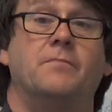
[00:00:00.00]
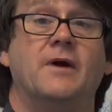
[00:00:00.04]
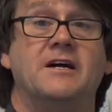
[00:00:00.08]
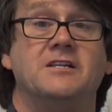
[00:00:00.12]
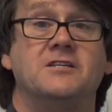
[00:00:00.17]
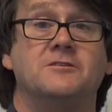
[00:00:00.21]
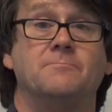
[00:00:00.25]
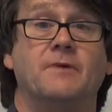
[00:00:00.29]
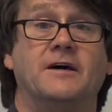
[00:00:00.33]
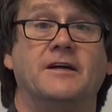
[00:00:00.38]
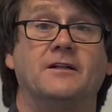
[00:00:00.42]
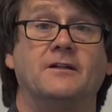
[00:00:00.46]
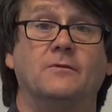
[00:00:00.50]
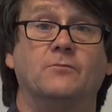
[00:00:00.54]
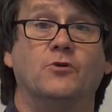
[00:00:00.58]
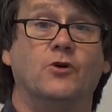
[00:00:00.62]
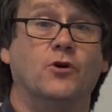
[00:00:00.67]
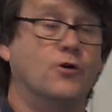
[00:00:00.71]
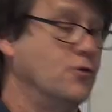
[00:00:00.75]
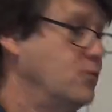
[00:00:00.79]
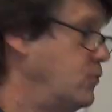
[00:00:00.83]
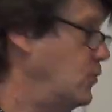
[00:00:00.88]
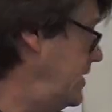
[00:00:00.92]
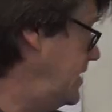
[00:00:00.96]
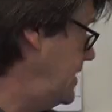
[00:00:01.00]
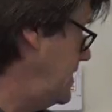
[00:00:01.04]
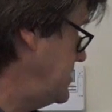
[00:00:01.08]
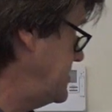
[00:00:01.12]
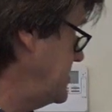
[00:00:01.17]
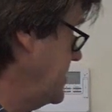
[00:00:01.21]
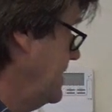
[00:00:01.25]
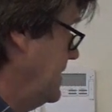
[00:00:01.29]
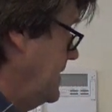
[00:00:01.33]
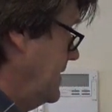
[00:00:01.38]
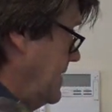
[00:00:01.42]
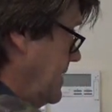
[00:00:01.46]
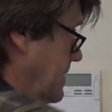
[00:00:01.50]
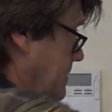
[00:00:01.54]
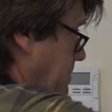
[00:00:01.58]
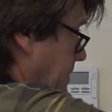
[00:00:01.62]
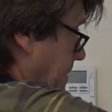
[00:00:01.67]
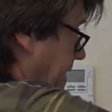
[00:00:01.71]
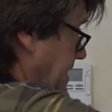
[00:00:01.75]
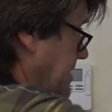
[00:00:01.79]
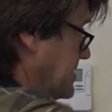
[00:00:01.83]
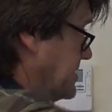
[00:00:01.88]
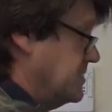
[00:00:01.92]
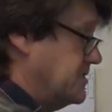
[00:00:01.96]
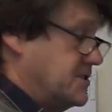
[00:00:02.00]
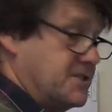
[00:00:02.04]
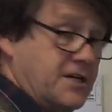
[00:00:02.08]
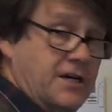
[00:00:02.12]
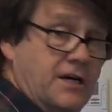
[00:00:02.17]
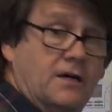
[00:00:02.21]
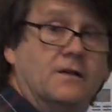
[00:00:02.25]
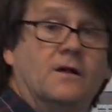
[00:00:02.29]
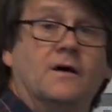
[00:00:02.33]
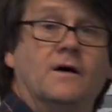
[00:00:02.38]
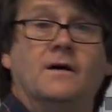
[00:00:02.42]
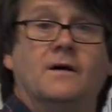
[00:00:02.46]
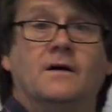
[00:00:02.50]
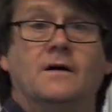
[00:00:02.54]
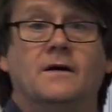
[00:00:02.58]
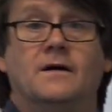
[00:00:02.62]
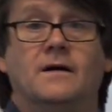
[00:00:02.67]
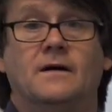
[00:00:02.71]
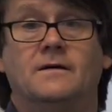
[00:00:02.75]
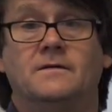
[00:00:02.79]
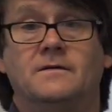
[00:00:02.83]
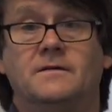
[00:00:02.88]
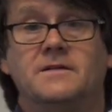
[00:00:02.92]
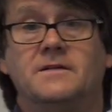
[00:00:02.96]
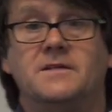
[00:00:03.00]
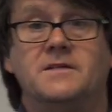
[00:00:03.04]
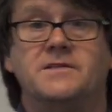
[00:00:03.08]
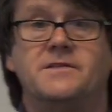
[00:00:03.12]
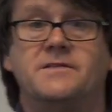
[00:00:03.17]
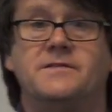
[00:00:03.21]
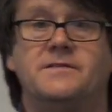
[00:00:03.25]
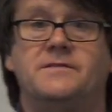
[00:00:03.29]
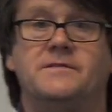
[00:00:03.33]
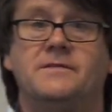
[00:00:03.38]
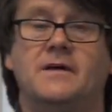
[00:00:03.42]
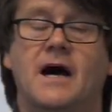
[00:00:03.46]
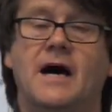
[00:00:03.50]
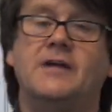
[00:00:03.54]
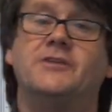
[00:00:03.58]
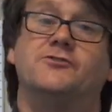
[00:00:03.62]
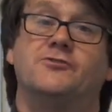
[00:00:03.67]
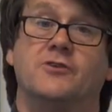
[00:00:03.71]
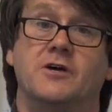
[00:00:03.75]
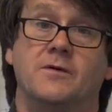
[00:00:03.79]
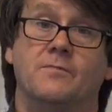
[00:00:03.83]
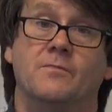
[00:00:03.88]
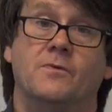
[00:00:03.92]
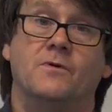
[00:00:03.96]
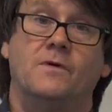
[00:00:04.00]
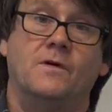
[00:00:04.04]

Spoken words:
bends metal both ways, makes the seal a dream.